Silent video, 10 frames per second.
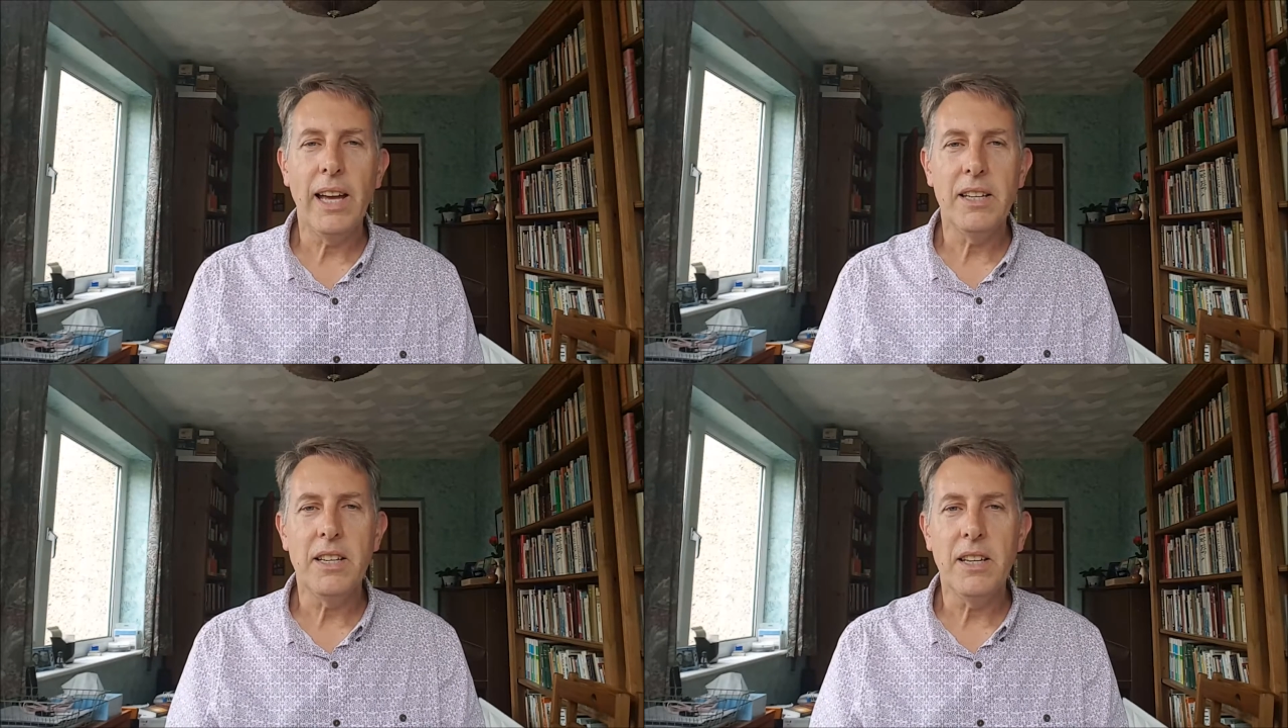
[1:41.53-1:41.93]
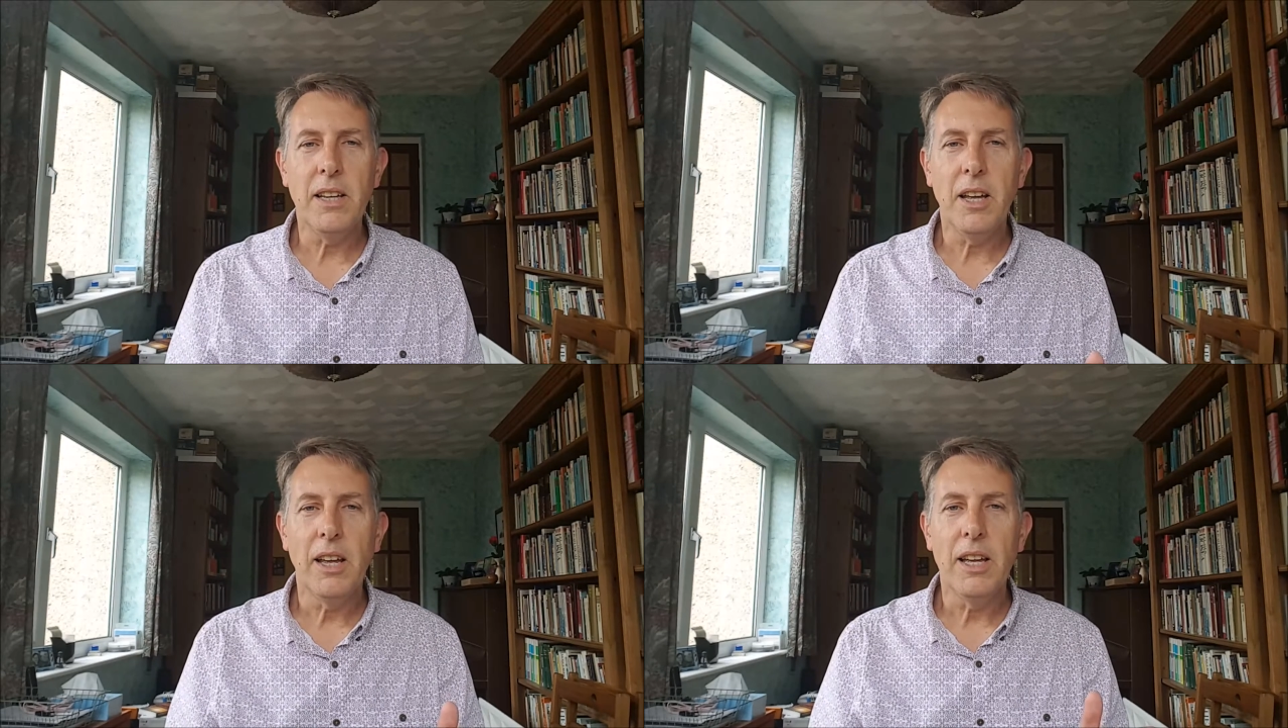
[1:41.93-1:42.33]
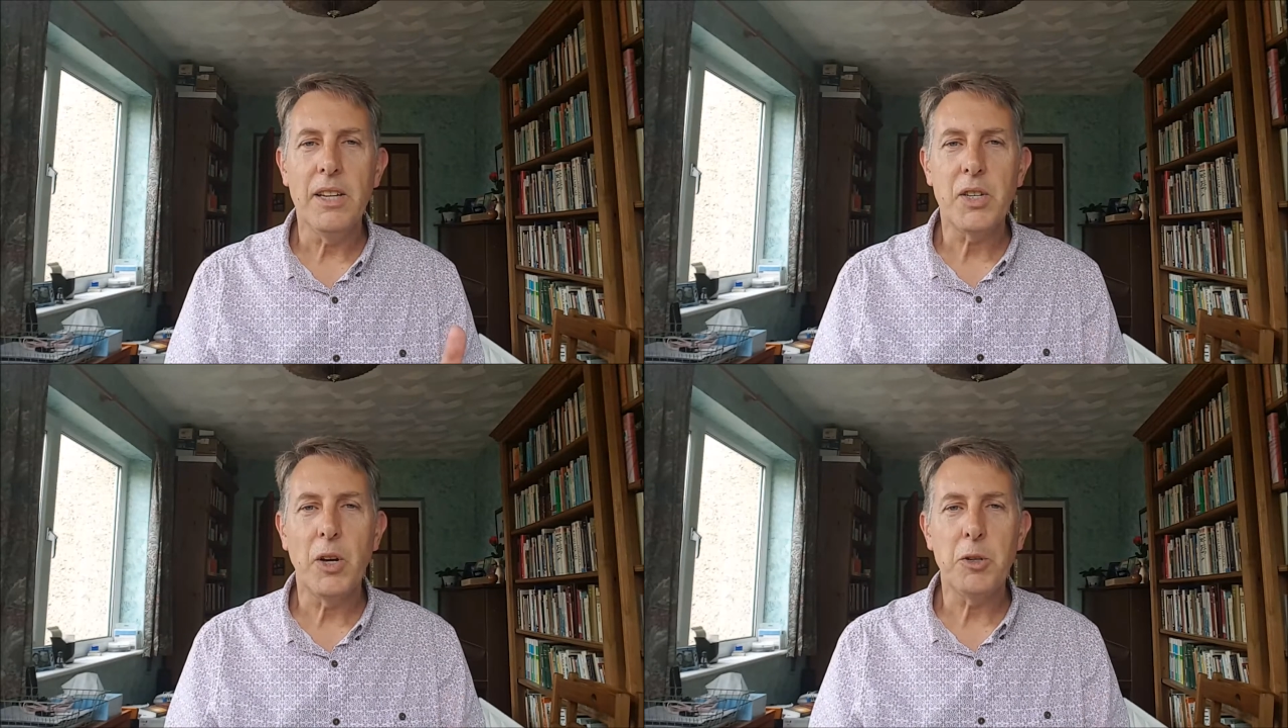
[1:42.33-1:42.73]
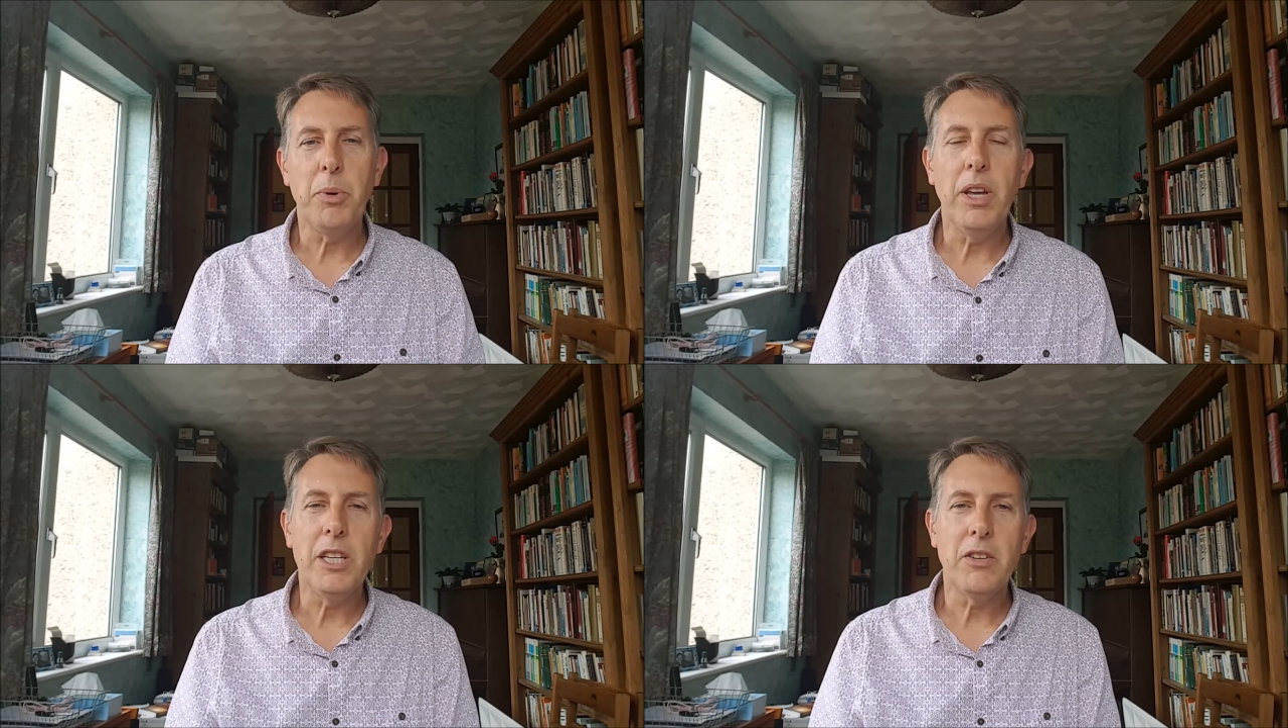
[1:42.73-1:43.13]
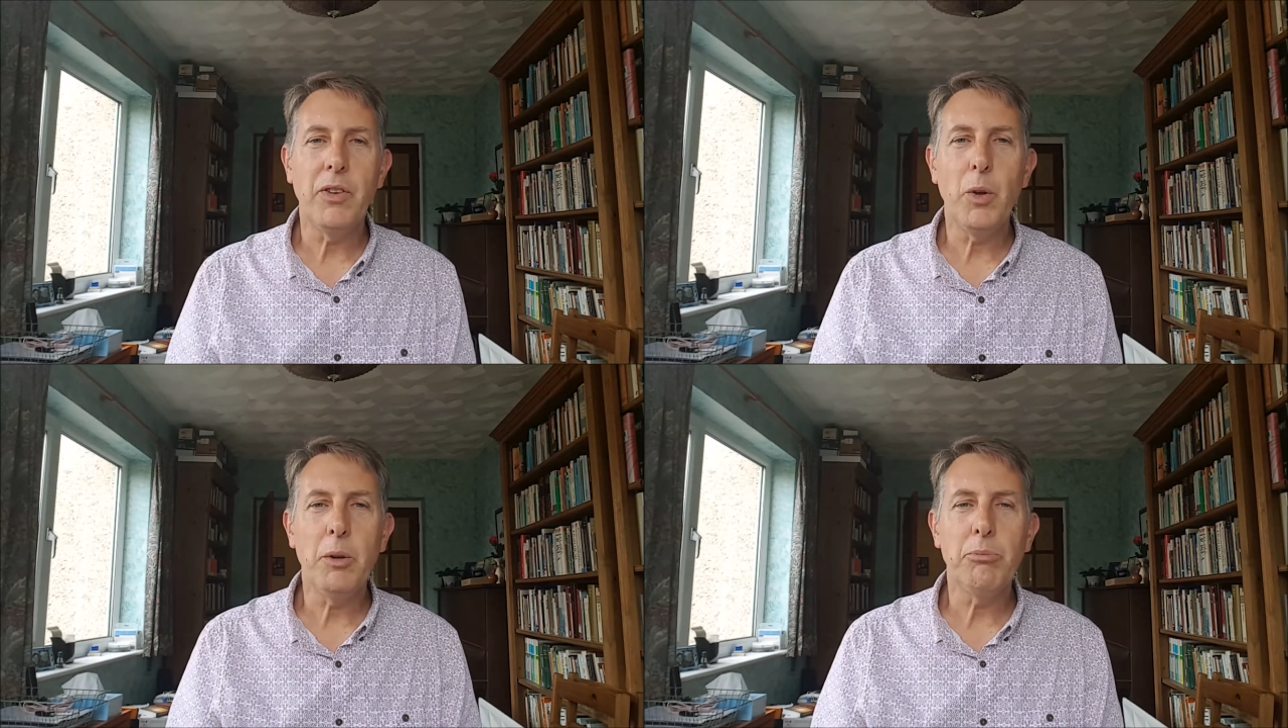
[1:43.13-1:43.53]
Andy is going to be
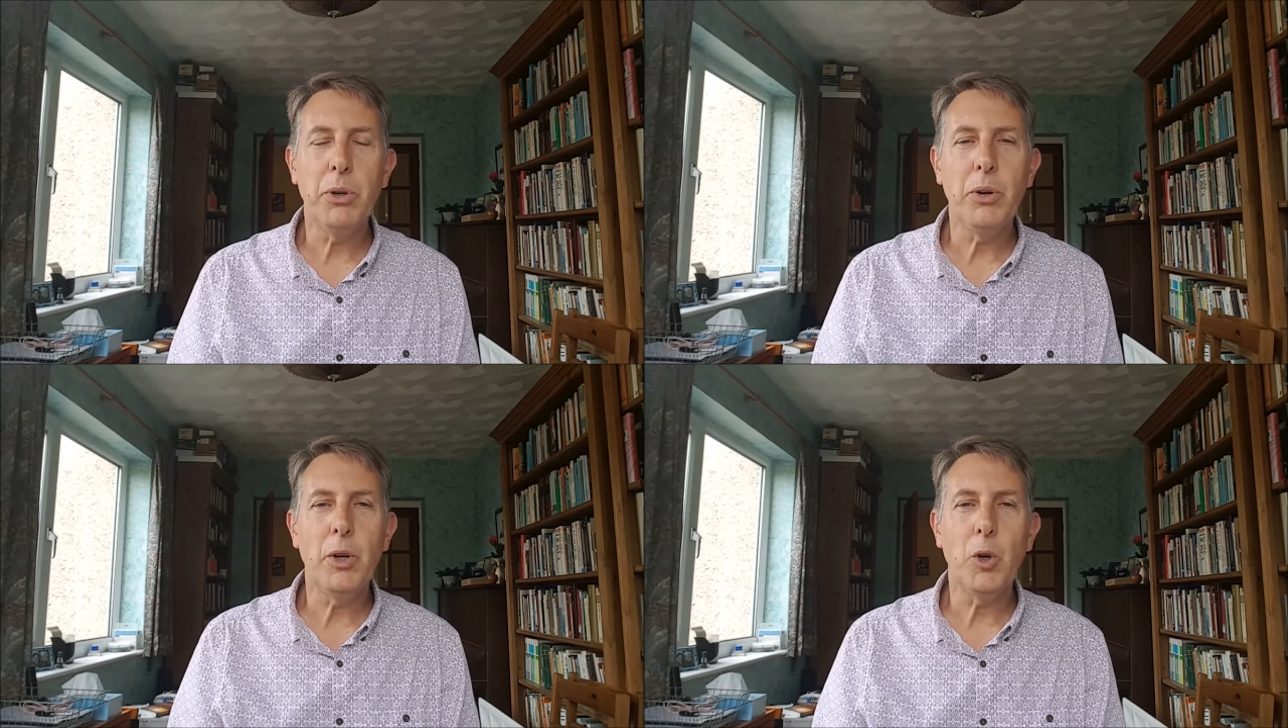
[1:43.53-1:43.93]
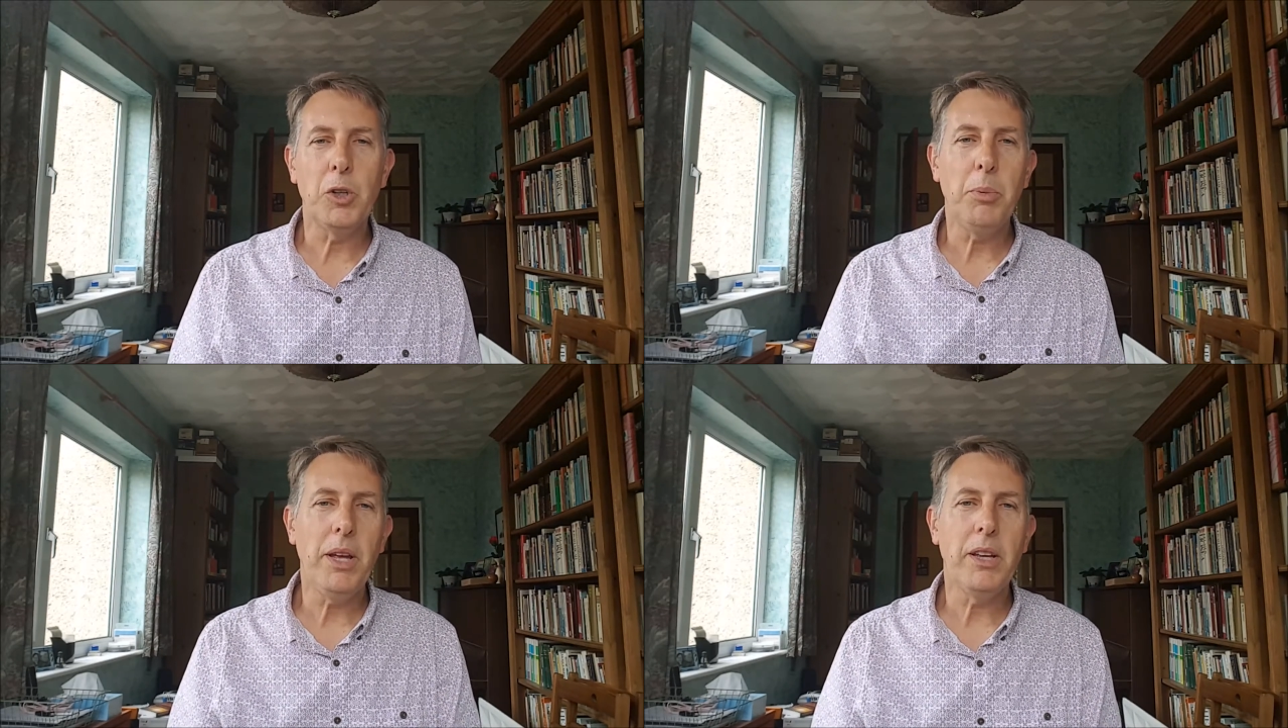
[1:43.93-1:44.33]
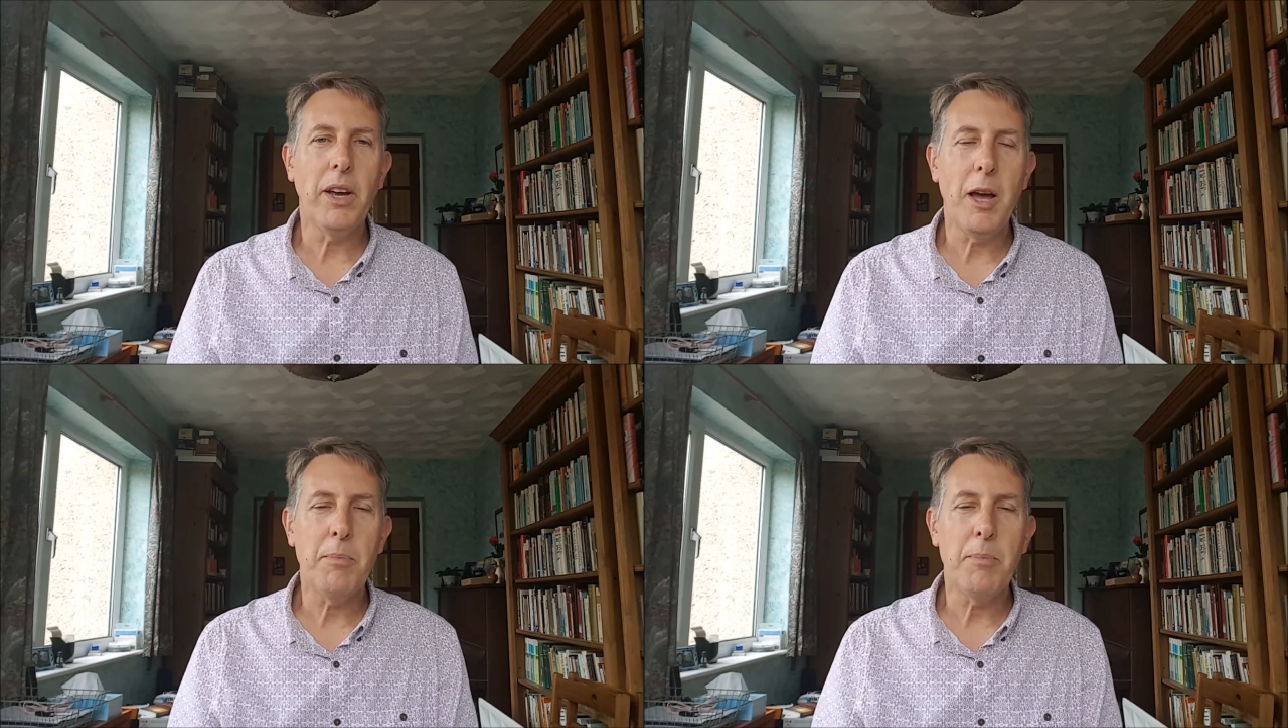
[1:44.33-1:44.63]
interviewing Bruno Condabaker,